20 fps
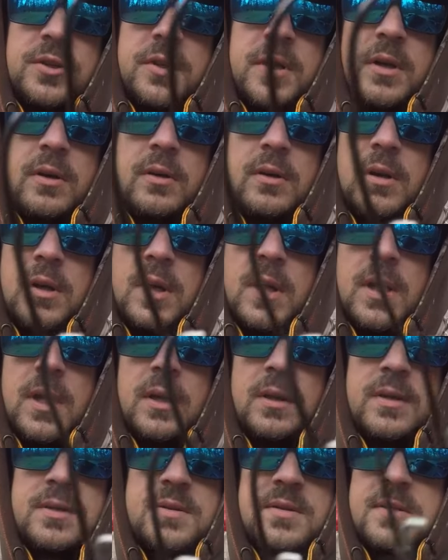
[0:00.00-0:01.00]
out.
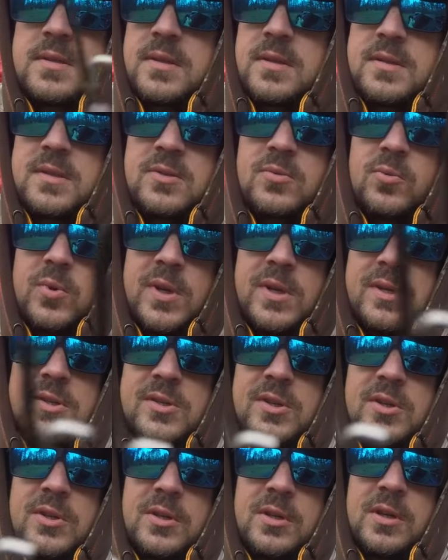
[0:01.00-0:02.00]
This is the
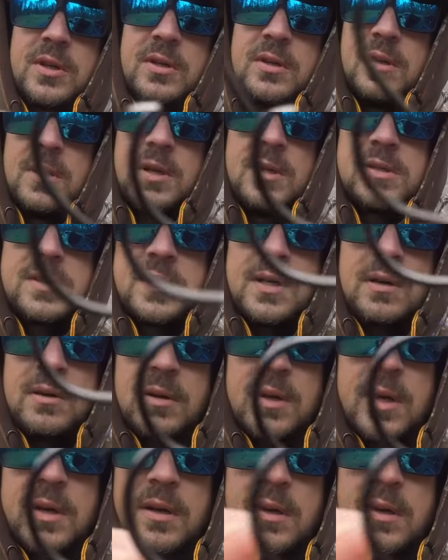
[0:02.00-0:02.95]
sweetest hook. See how it kind of